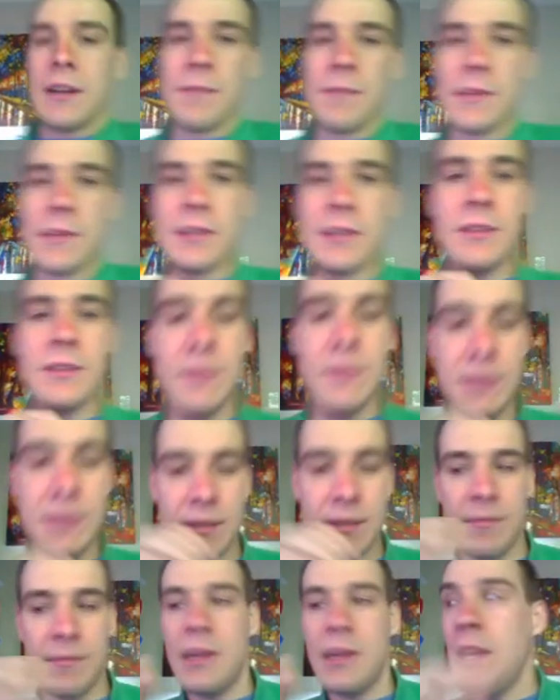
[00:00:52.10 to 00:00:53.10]
going to do
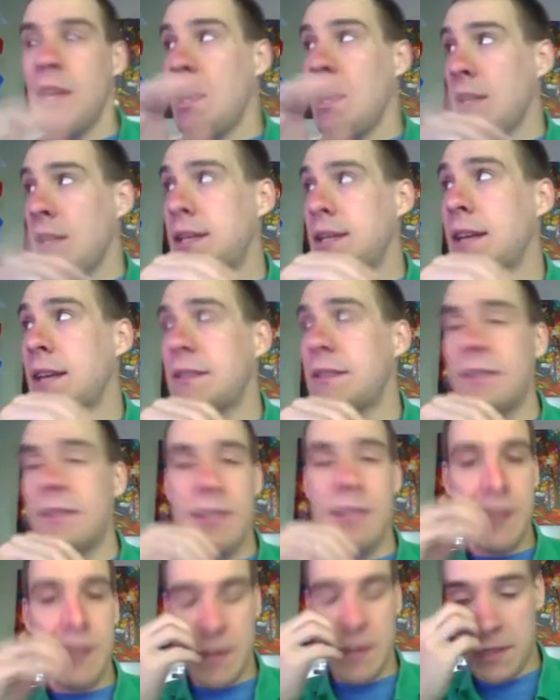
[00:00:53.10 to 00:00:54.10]
some
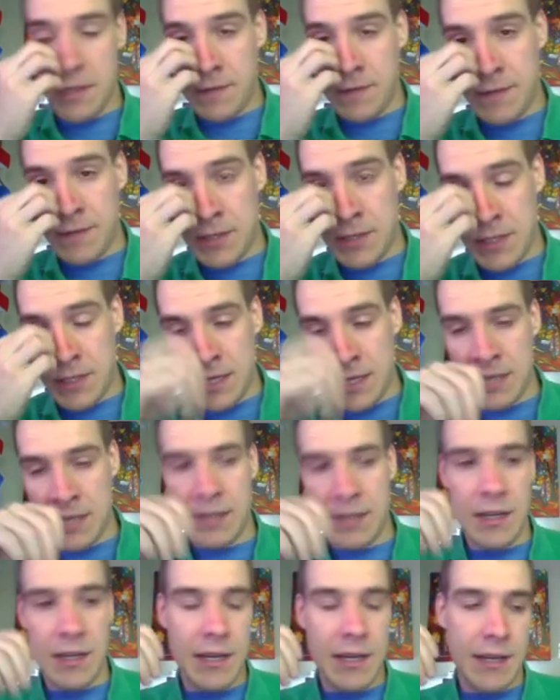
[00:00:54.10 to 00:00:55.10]
tests on the fish
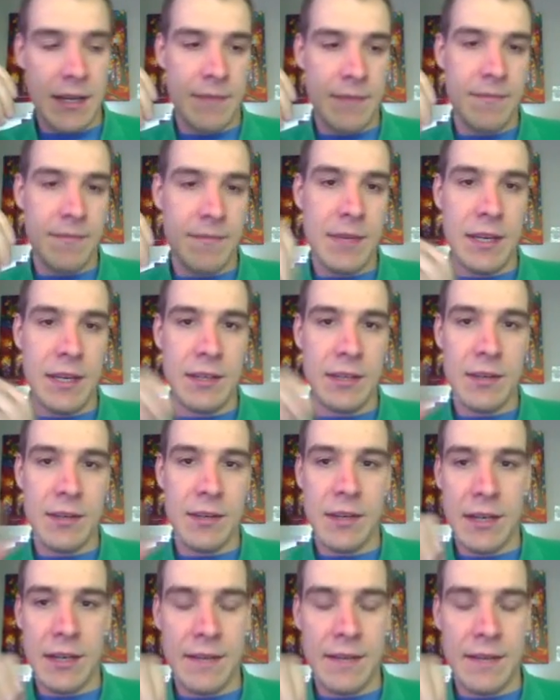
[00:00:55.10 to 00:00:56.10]
tank, and you're
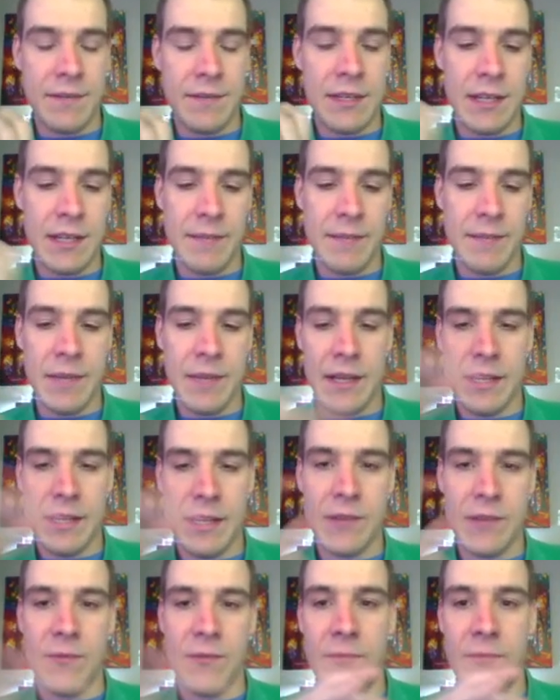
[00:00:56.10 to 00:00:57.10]
going to have to tell me
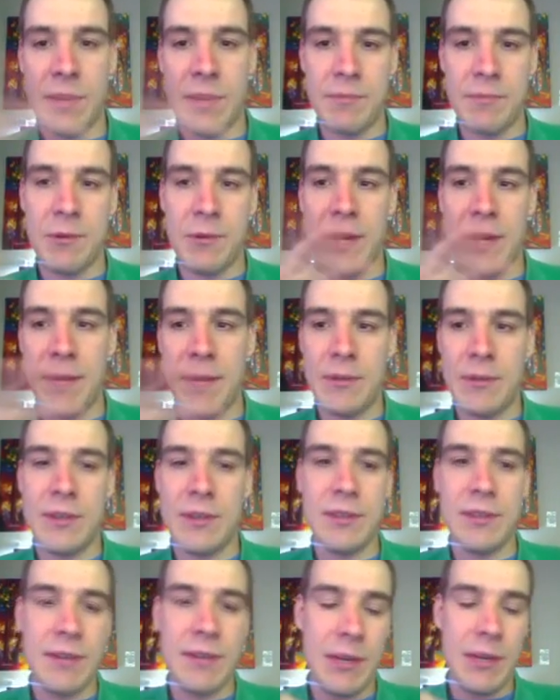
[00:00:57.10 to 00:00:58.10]
like what
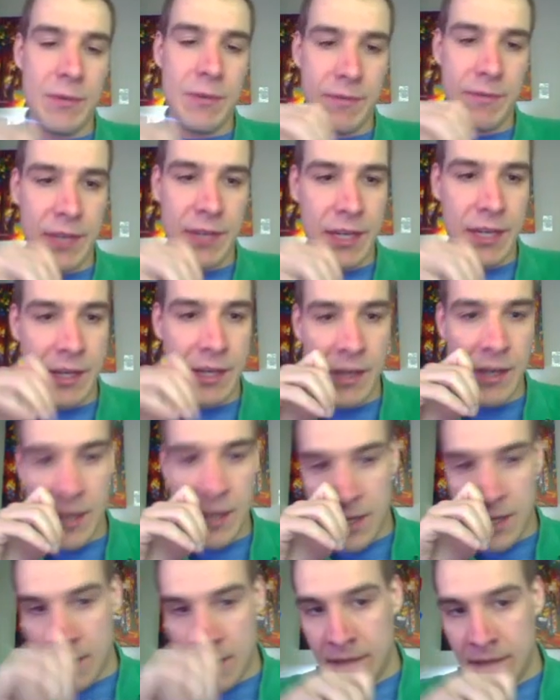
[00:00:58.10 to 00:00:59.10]
parameters are out of line,
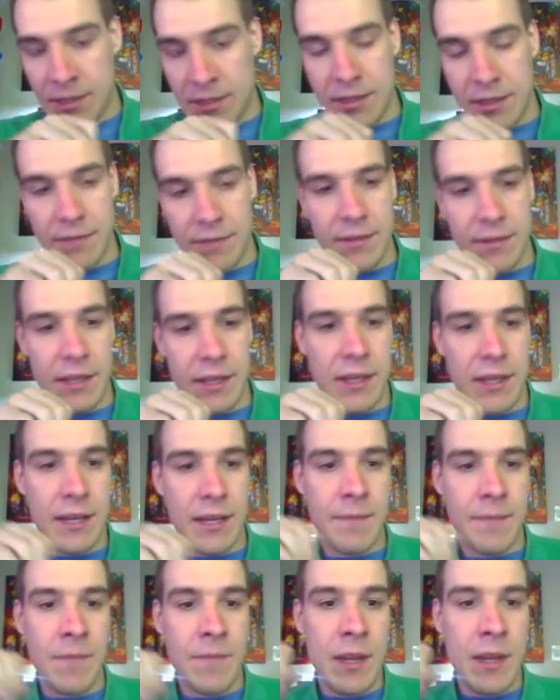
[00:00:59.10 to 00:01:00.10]
stuff like
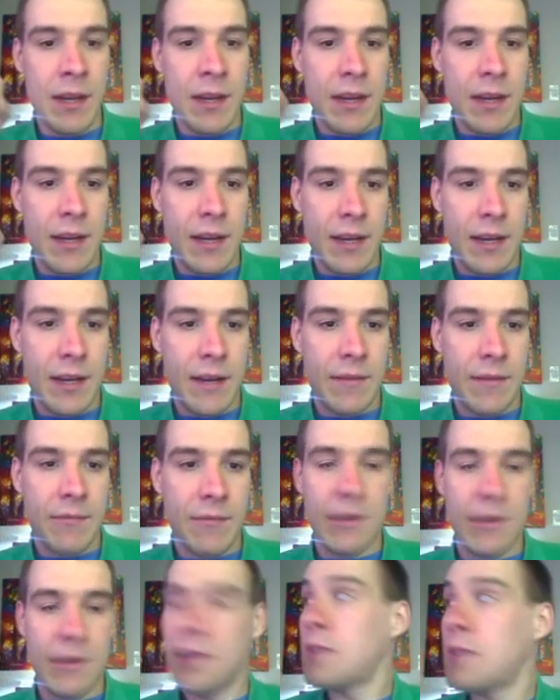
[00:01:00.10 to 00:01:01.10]
that.
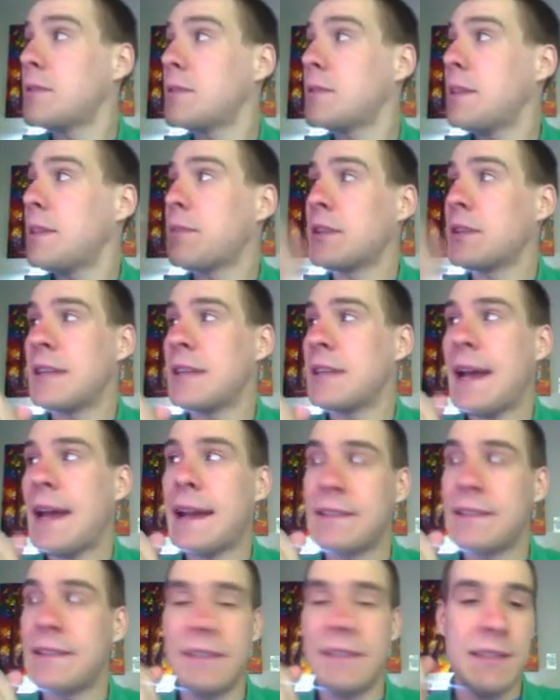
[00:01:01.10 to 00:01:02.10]
We're going to go deeper into
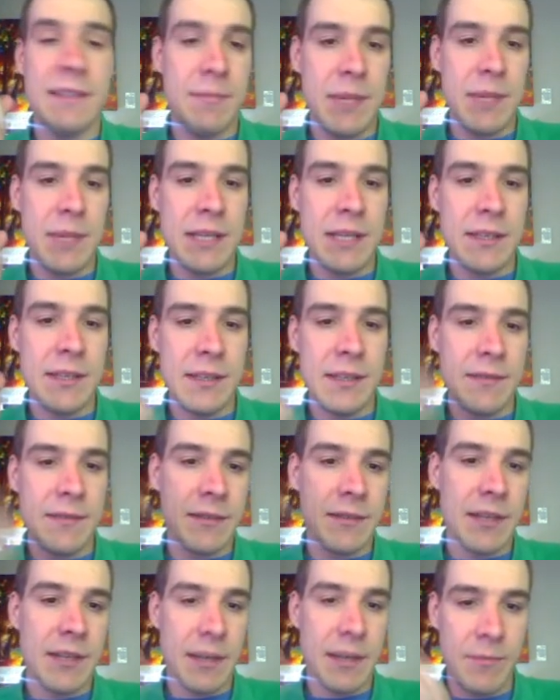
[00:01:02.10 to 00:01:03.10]
acids and bases, so I'll
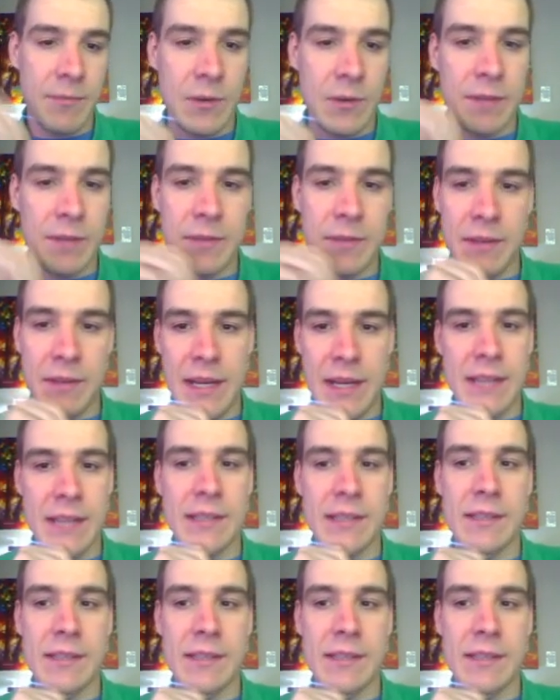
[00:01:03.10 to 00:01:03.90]
talk more about acids